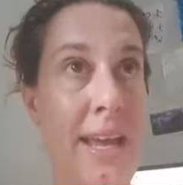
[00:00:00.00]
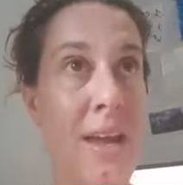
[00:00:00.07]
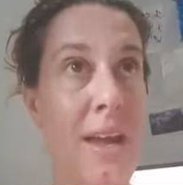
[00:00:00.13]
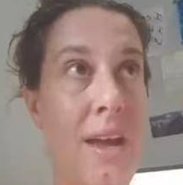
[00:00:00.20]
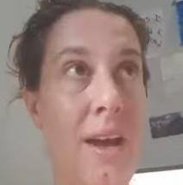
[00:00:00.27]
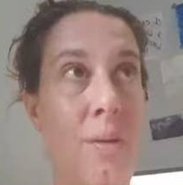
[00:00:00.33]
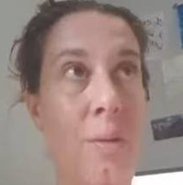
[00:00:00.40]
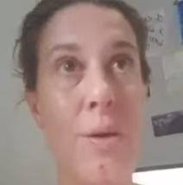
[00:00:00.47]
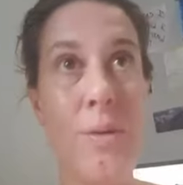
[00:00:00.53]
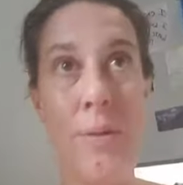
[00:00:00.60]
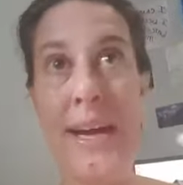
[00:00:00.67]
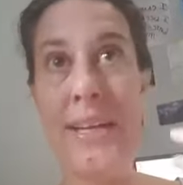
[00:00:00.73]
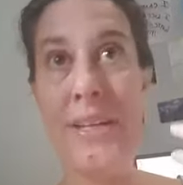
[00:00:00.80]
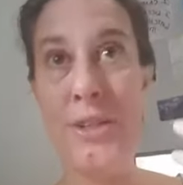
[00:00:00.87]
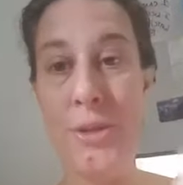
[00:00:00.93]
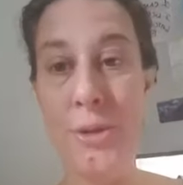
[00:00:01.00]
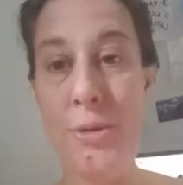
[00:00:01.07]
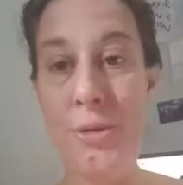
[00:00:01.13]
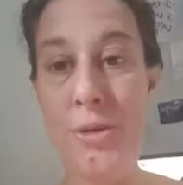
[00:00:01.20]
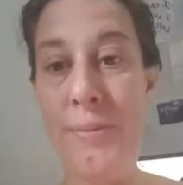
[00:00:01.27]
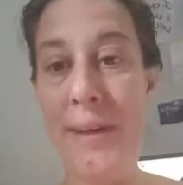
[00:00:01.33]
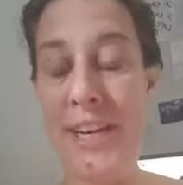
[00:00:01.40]
What do I do to
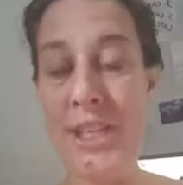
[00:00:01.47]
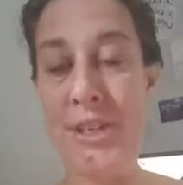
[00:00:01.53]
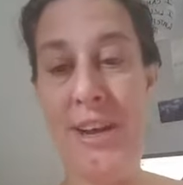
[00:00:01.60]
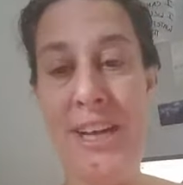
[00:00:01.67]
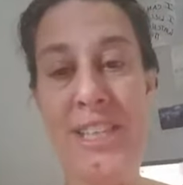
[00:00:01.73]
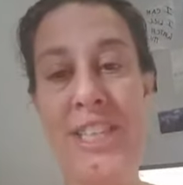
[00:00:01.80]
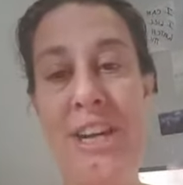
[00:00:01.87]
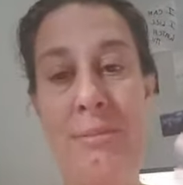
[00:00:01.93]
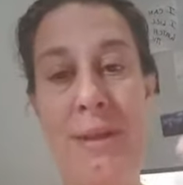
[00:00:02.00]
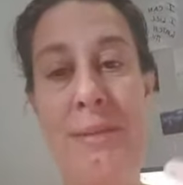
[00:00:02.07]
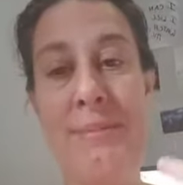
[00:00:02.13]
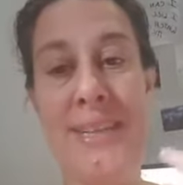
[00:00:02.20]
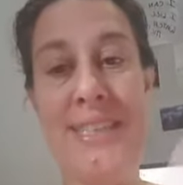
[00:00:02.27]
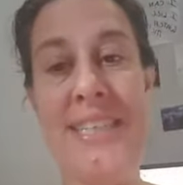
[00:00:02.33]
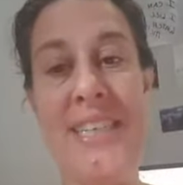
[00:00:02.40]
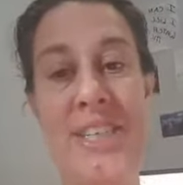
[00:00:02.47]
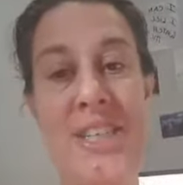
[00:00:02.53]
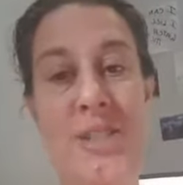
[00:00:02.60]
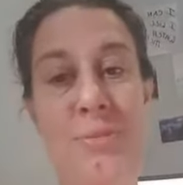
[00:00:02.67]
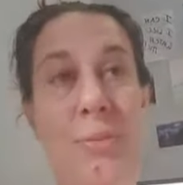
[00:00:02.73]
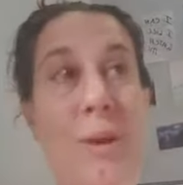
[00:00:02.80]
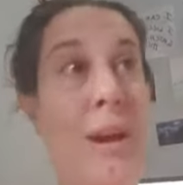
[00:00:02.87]
make sure I share my message
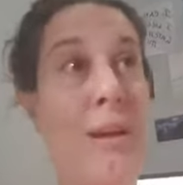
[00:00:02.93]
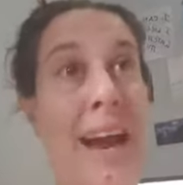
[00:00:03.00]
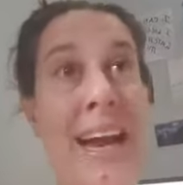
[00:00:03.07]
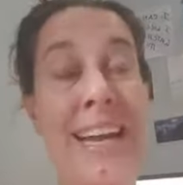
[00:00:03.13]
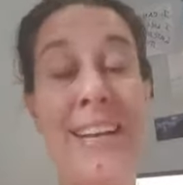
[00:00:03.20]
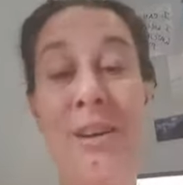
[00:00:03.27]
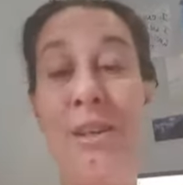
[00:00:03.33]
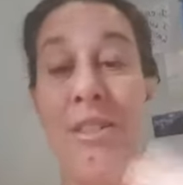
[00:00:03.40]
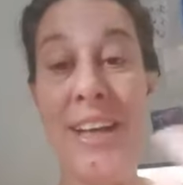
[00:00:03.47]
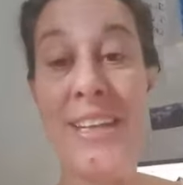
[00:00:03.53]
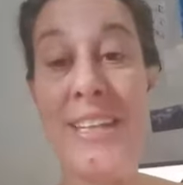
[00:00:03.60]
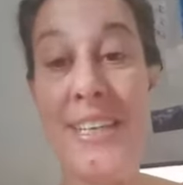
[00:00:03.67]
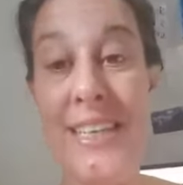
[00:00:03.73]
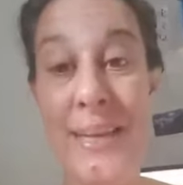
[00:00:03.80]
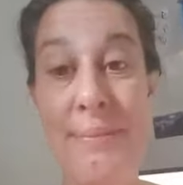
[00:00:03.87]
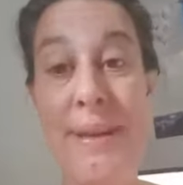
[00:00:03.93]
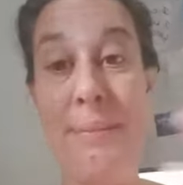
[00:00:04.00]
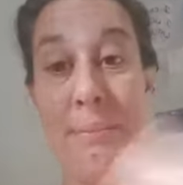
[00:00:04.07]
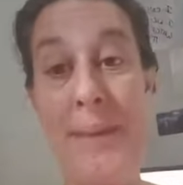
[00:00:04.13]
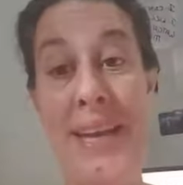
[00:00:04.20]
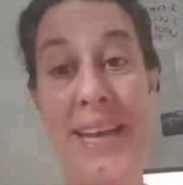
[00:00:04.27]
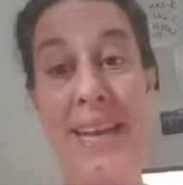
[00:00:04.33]
where I can authentically be
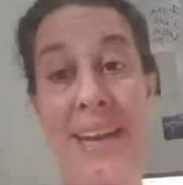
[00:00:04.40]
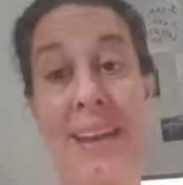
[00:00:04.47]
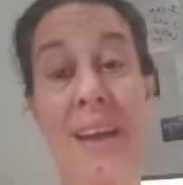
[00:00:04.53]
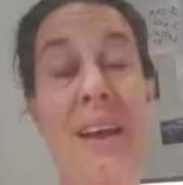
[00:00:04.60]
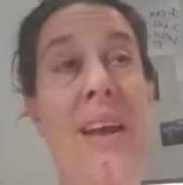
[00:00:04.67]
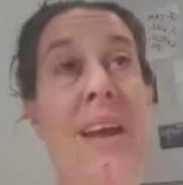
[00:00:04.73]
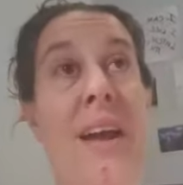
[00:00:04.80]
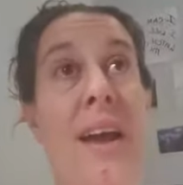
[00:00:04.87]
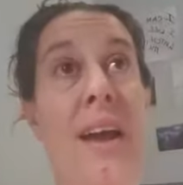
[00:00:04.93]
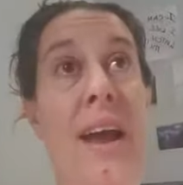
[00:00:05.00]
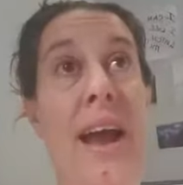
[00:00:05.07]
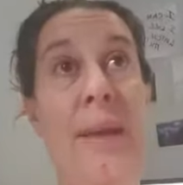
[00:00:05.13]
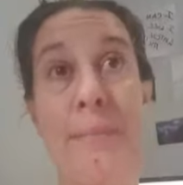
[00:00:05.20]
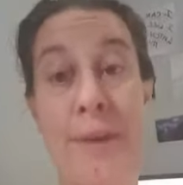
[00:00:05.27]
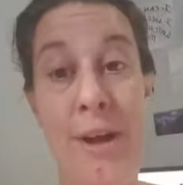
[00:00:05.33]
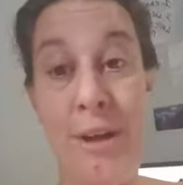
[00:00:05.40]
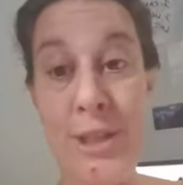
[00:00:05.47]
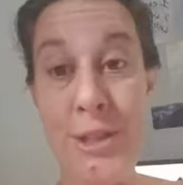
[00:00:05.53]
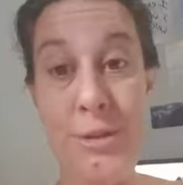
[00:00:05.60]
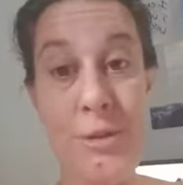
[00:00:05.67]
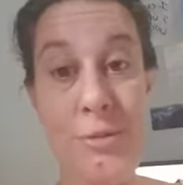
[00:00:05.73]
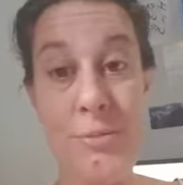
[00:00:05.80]
me? But
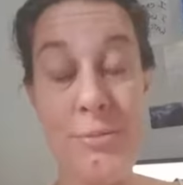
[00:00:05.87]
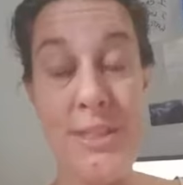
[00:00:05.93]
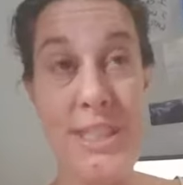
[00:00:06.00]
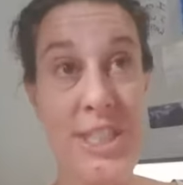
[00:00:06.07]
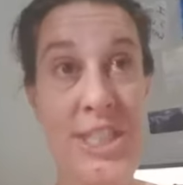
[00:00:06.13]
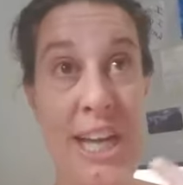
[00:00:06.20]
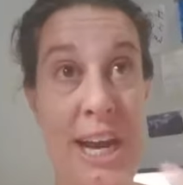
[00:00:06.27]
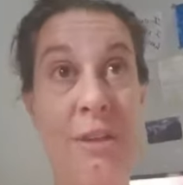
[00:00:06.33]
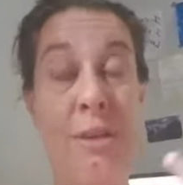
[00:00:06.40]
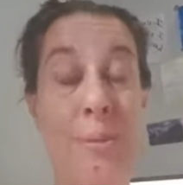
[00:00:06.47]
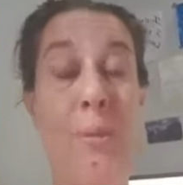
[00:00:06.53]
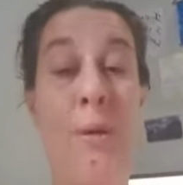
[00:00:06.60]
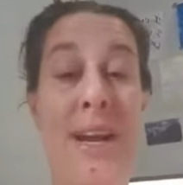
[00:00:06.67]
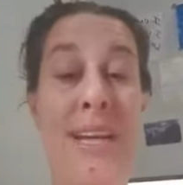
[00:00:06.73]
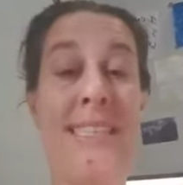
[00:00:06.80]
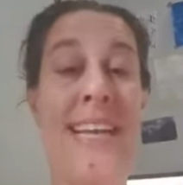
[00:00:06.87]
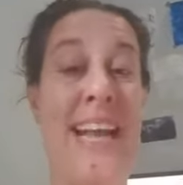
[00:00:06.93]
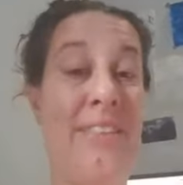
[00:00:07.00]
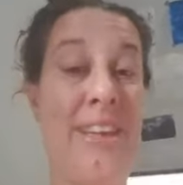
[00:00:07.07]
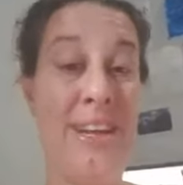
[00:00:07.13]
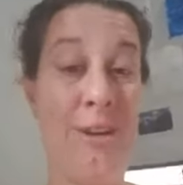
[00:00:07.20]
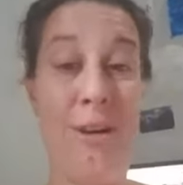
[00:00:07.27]
also share the points that I
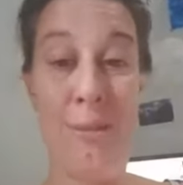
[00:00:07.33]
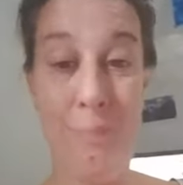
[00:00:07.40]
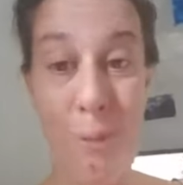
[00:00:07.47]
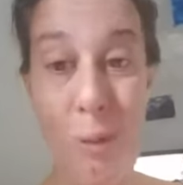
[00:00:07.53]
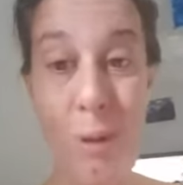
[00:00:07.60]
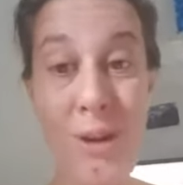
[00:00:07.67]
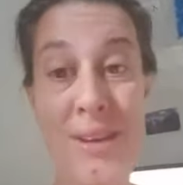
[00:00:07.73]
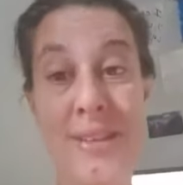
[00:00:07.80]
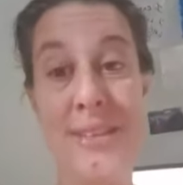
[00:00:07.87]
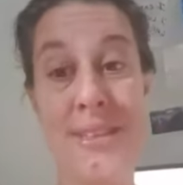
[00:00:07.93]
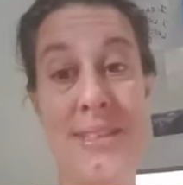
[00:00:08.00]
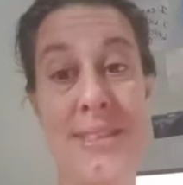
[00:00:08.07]
think are important.